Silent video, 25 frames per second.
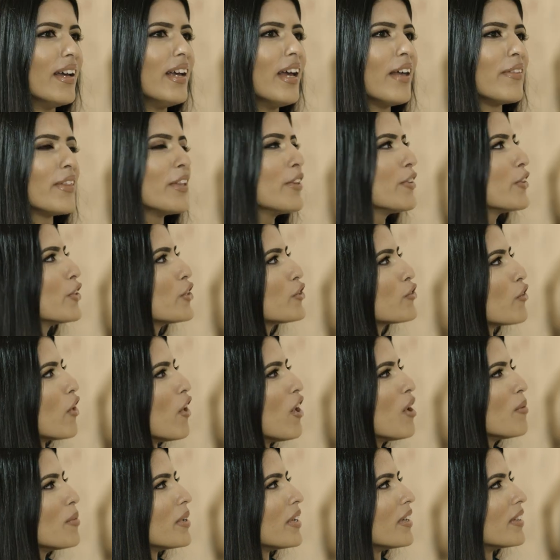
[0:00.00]
I think the
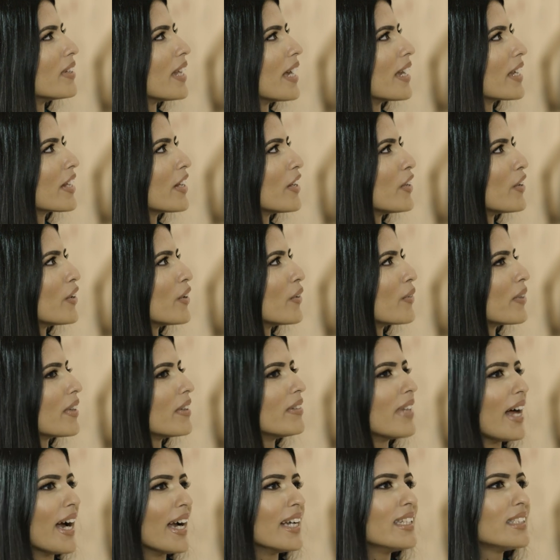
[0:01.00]
drama, like, you know,
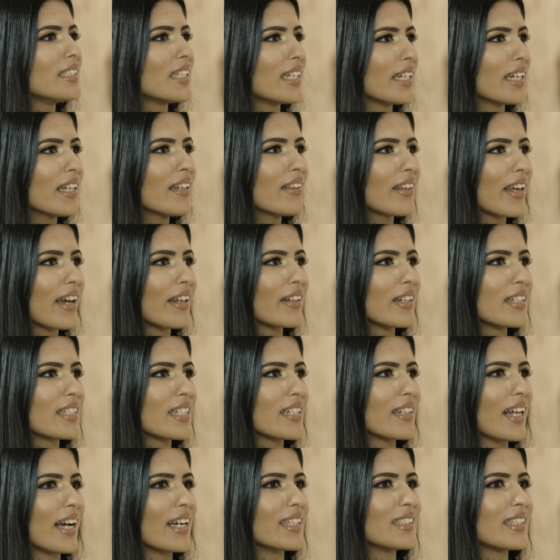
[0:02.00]
the lighting, the
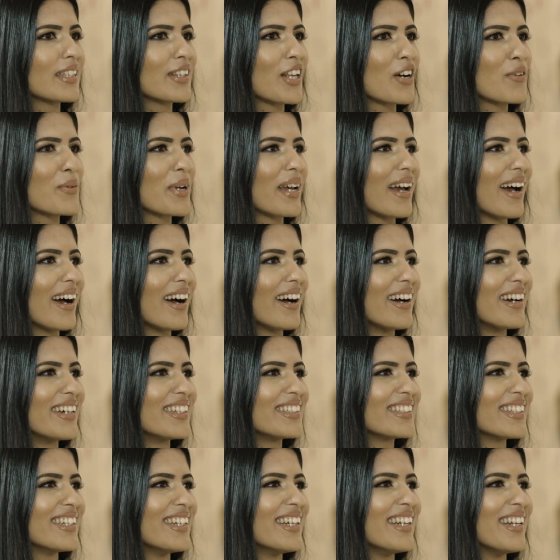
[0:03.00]
LED lighting that we
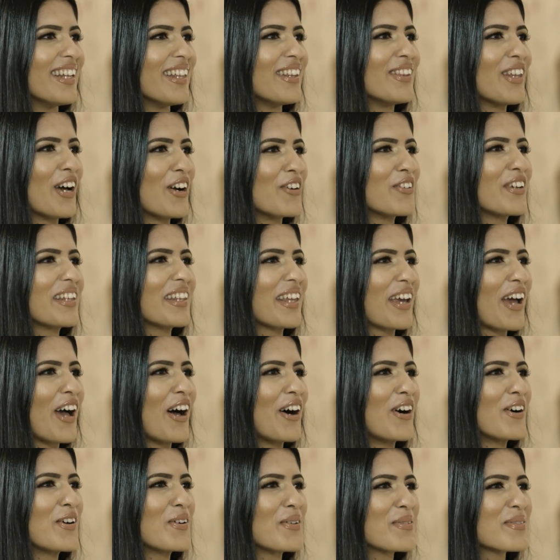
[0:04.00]
had, that really
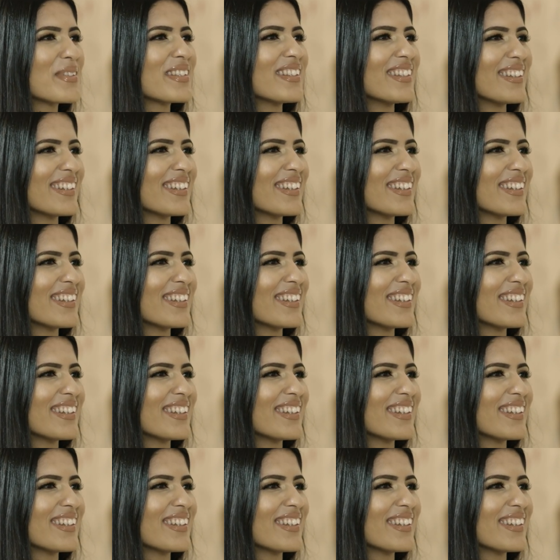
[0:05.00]
helped.